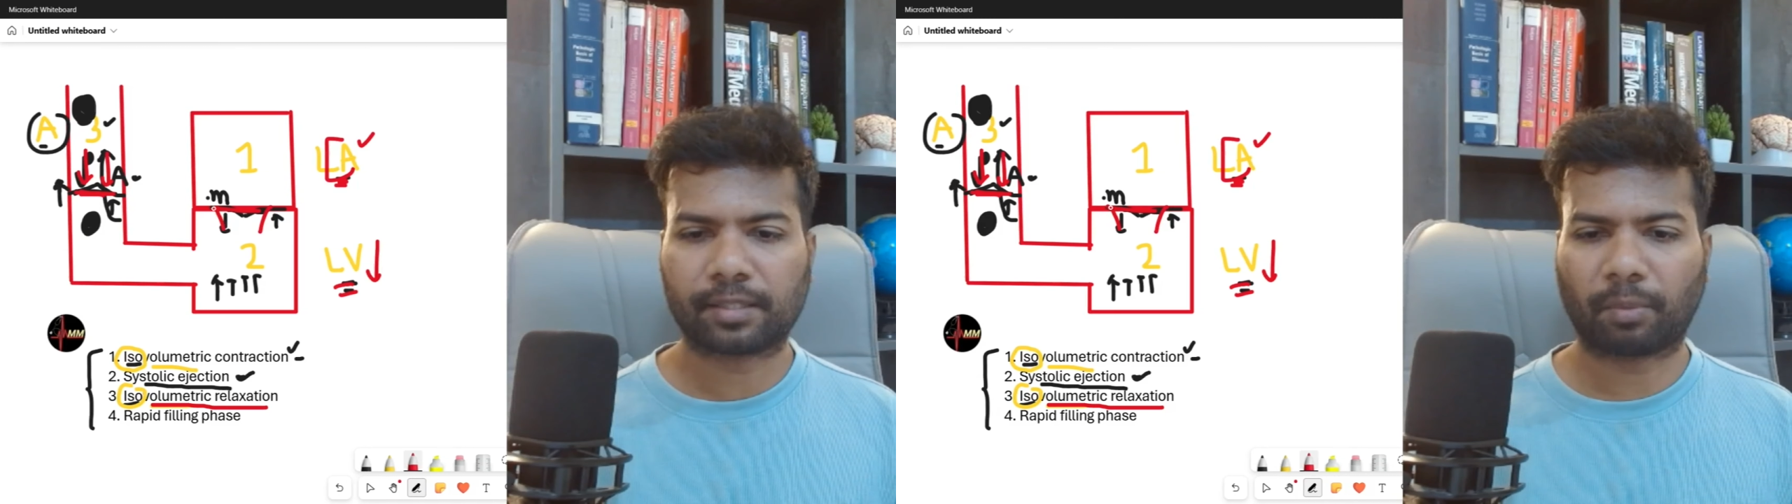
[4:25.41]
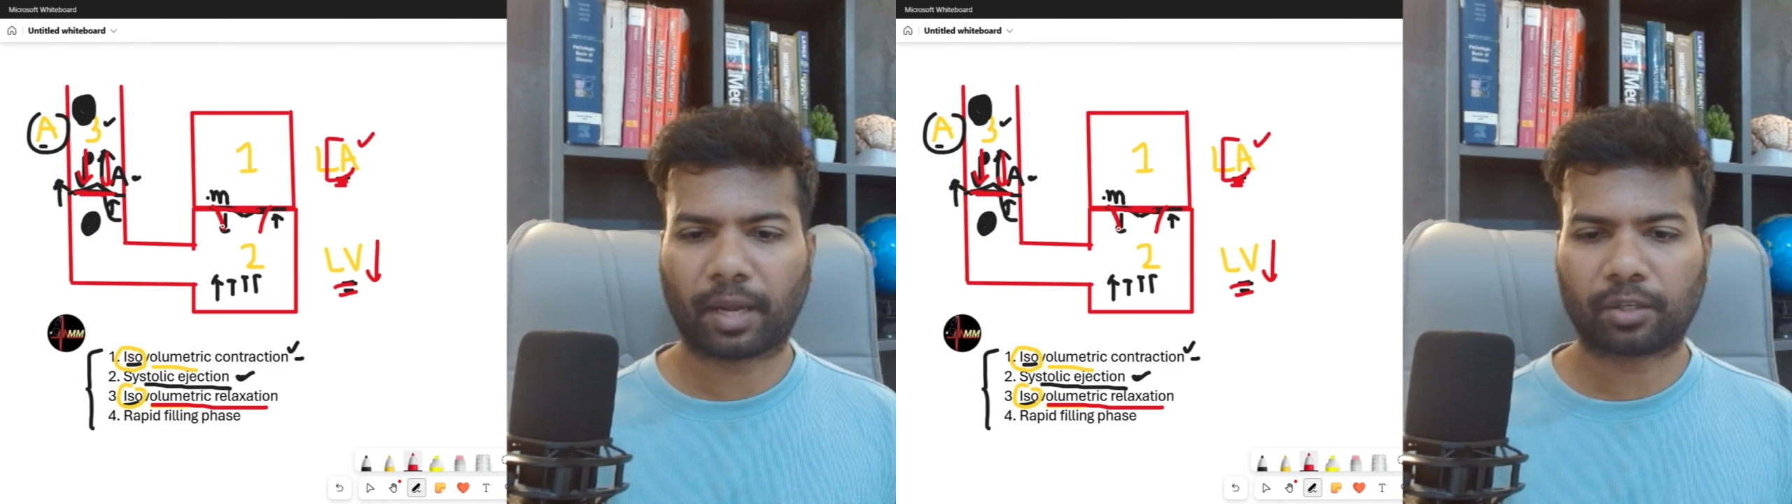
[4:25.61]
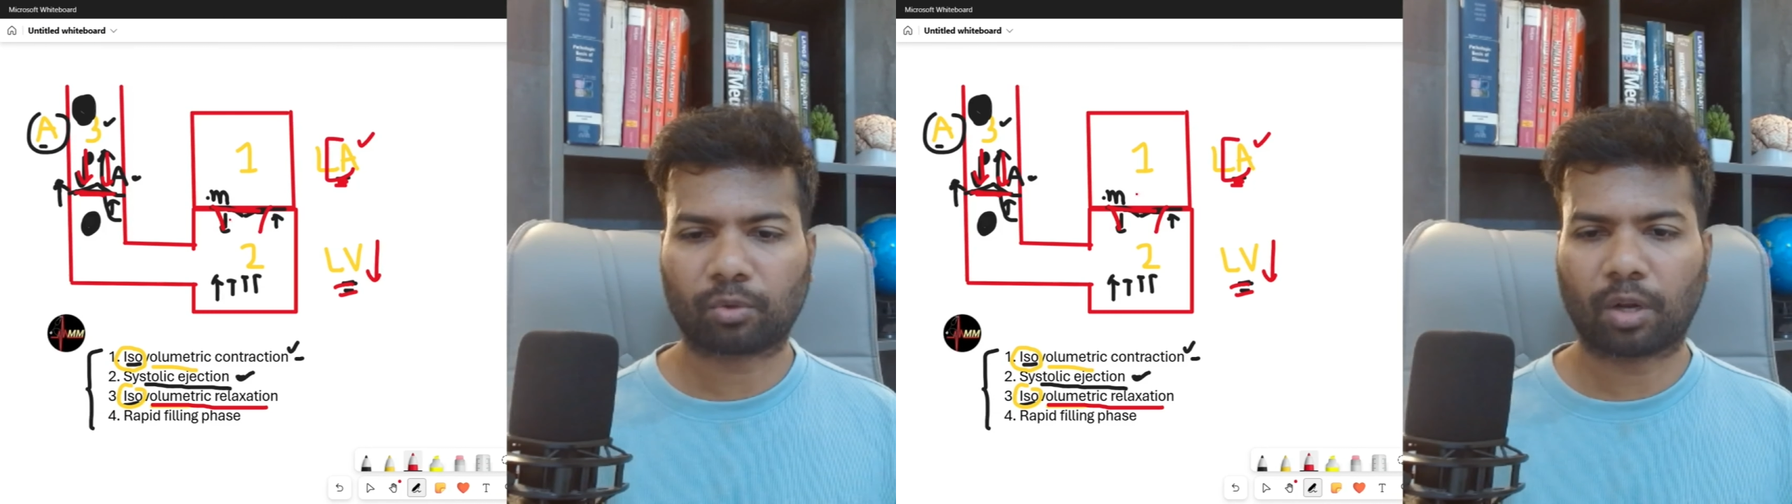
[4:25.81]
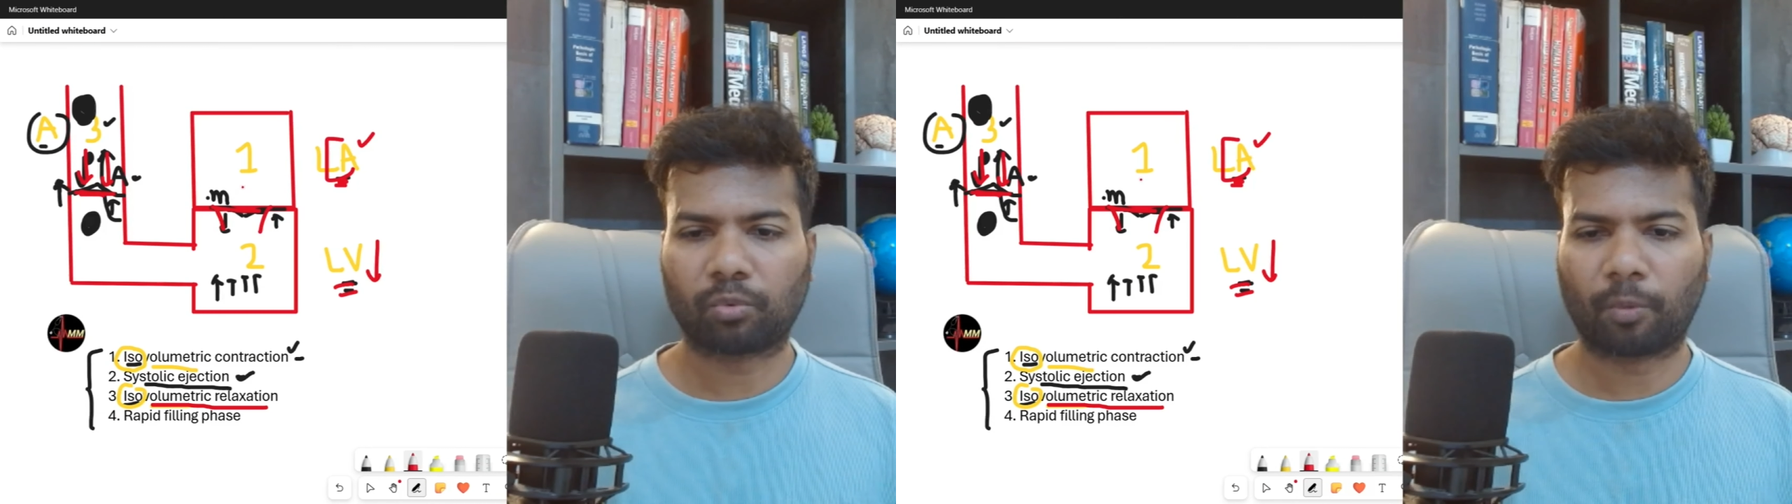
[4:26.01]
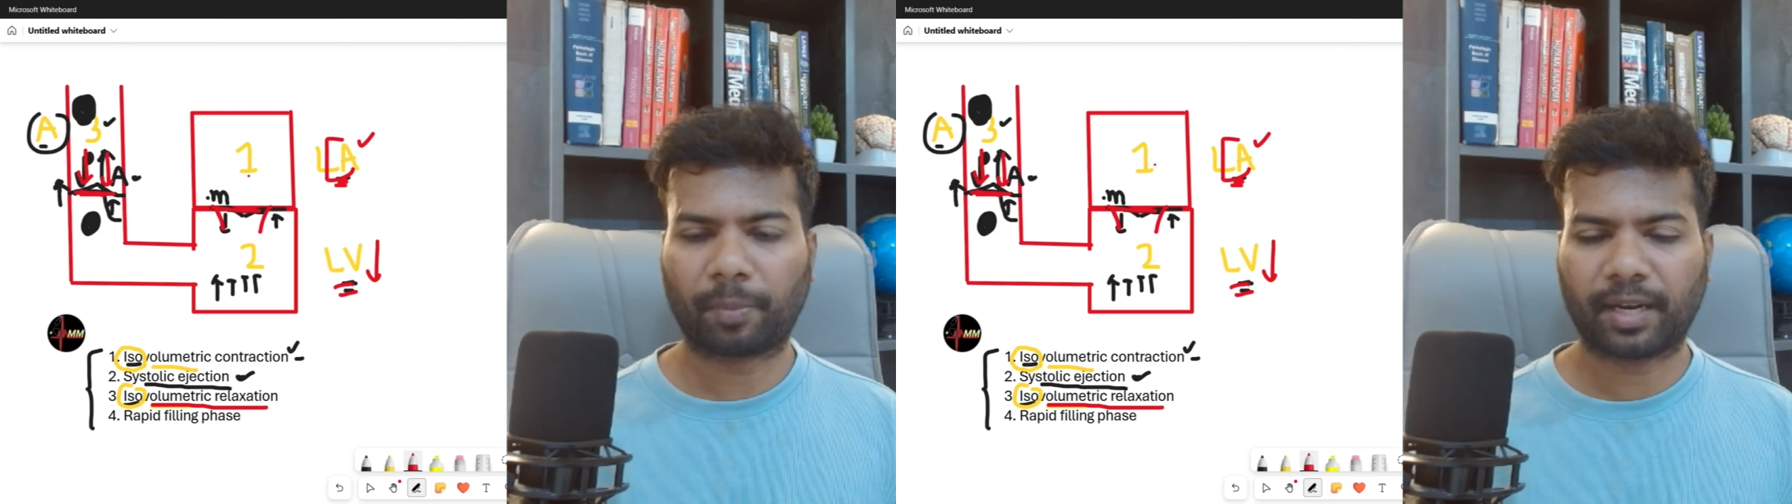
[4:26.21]

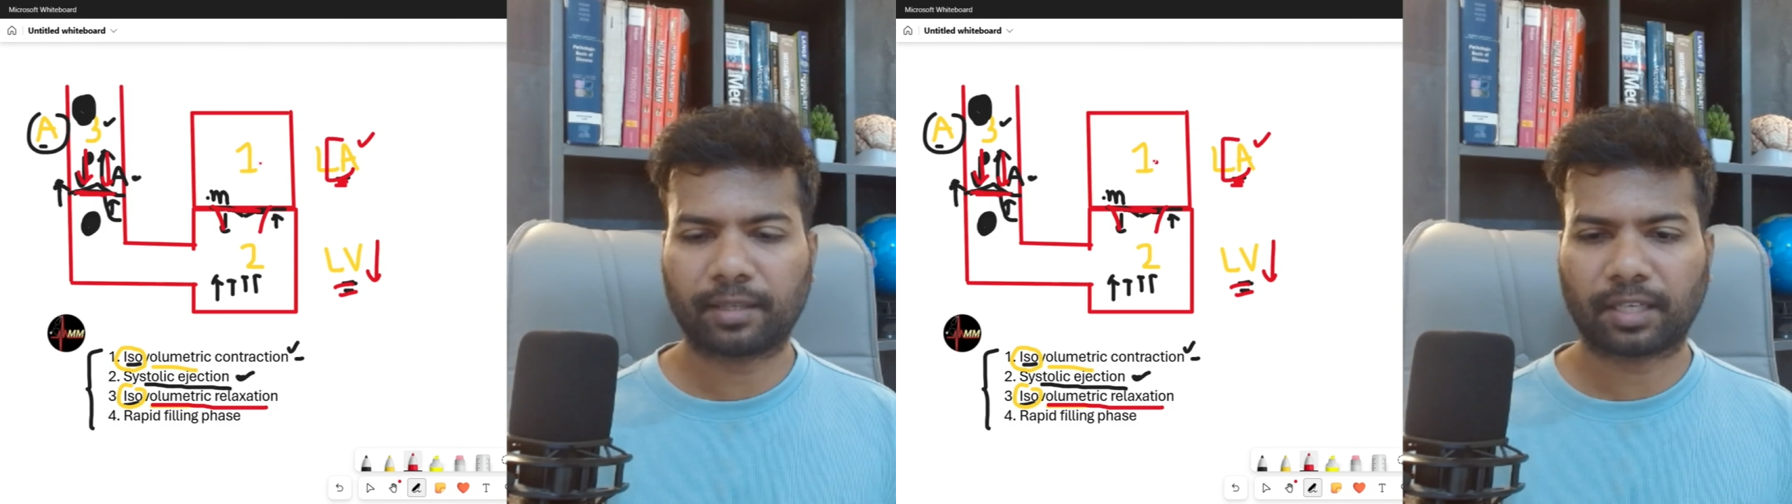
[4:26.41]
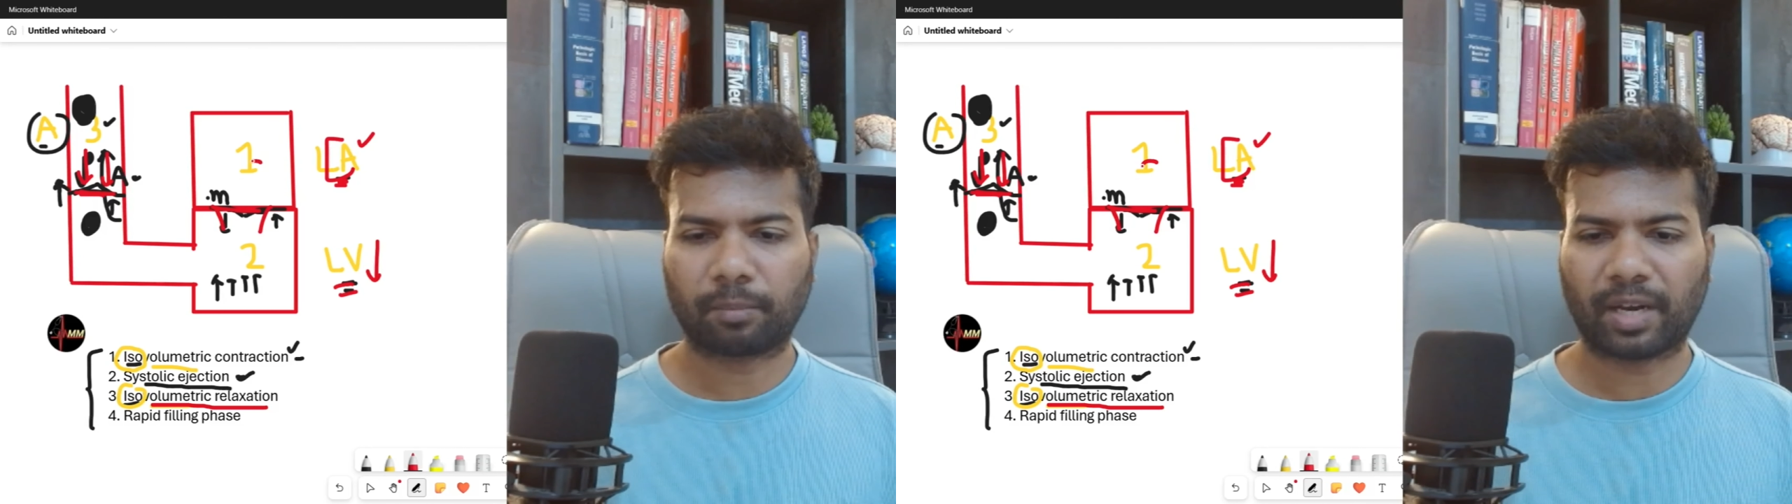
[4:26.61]
and